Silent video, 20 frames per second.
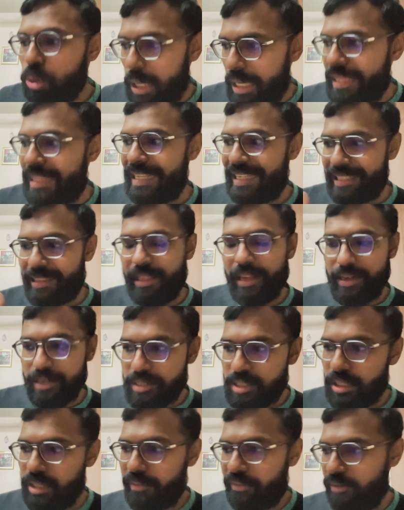I think there is a
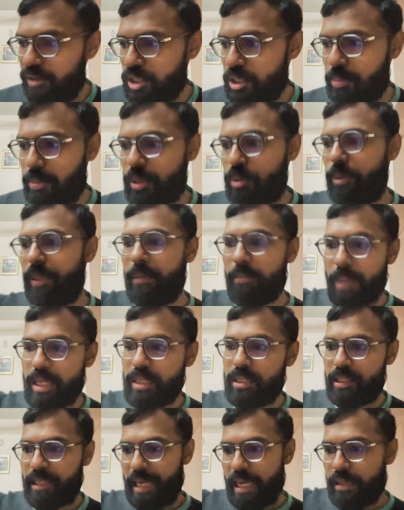difference between
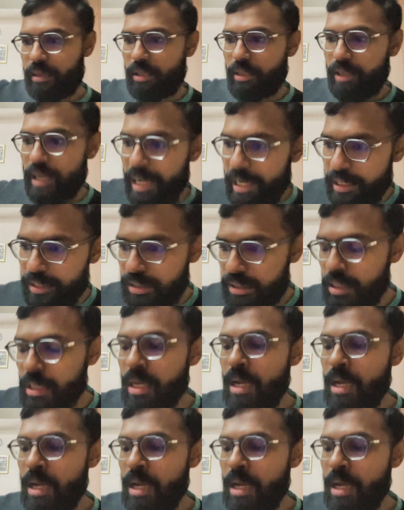Musk and the rest,